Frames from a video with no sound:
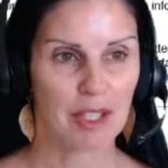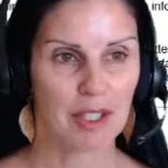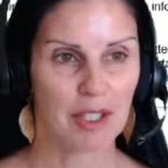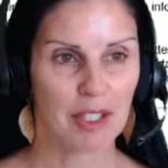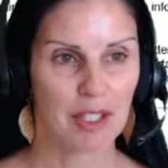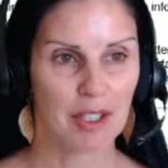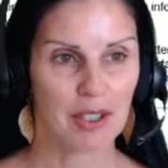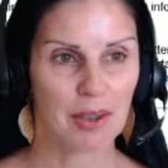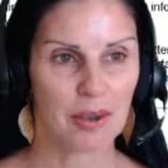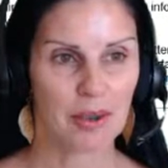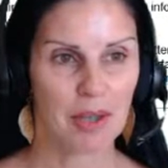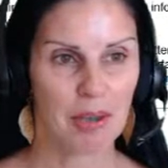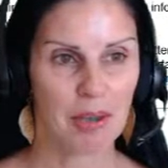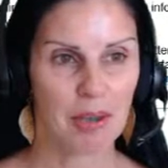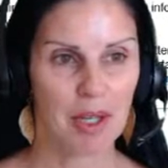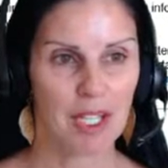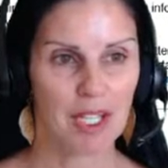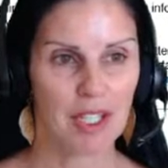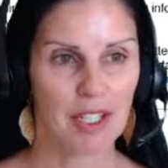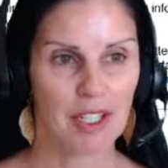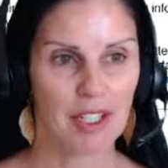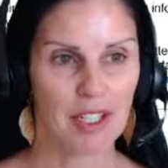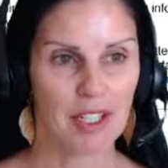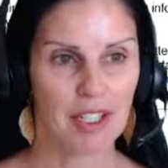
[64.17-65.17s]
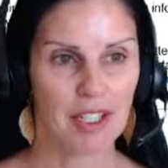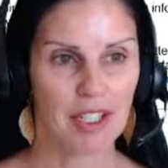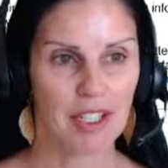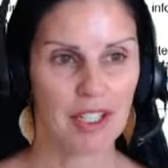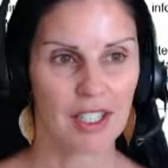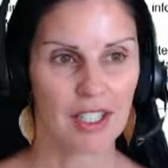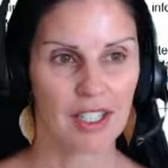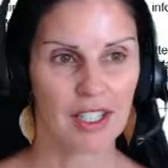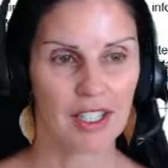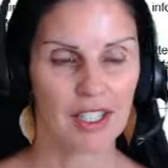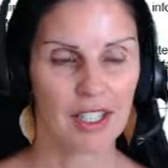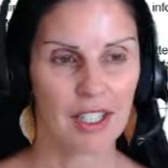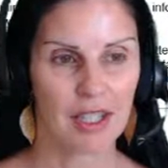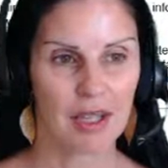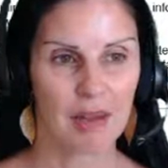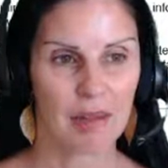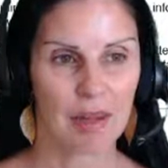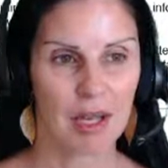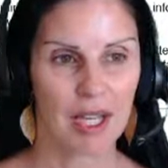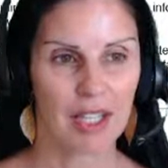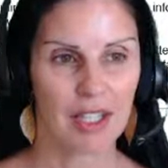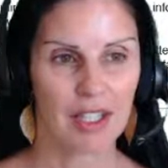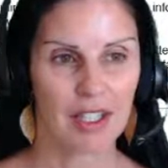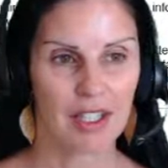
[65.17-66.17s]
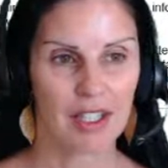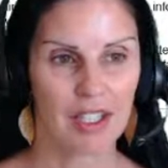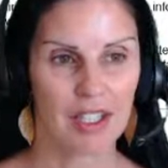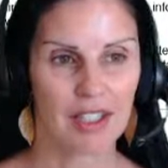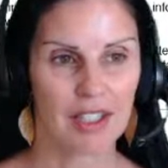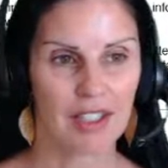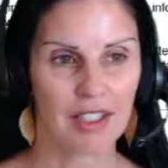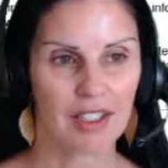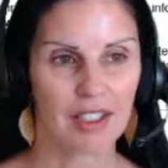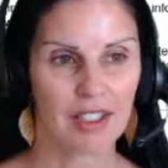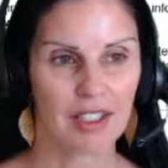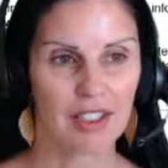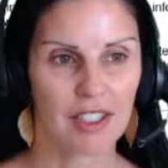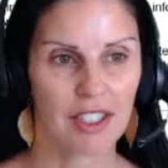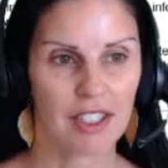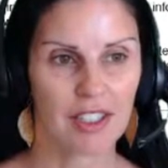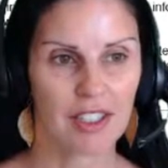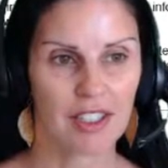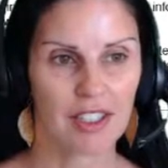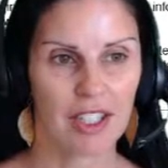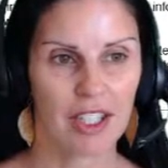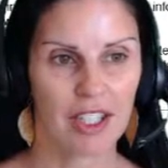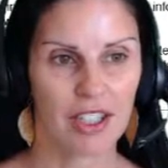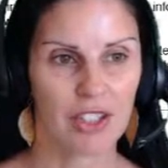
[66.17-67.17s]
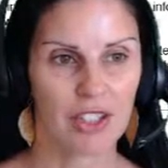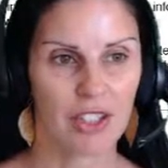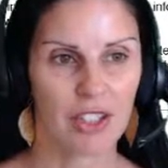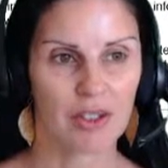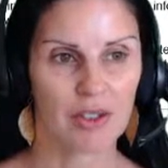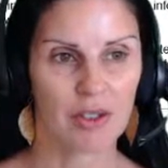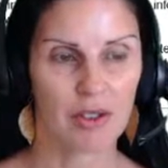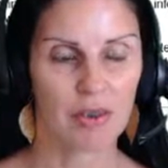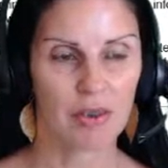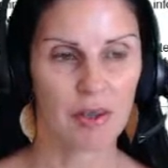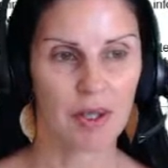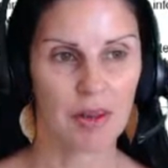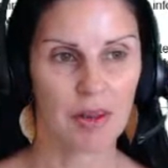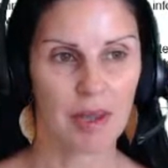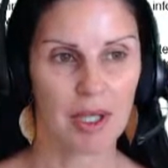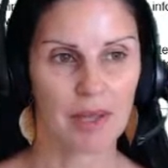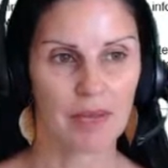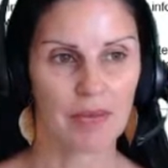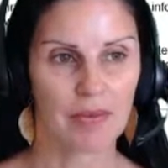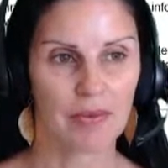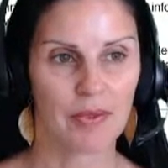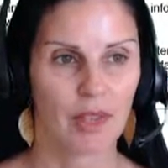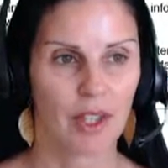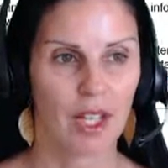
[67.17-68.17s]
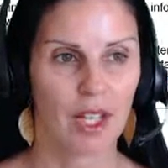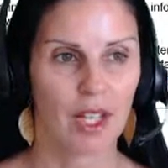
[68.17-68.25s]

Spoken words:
the ignore button and the cleanup button in the delete section of the ribbon.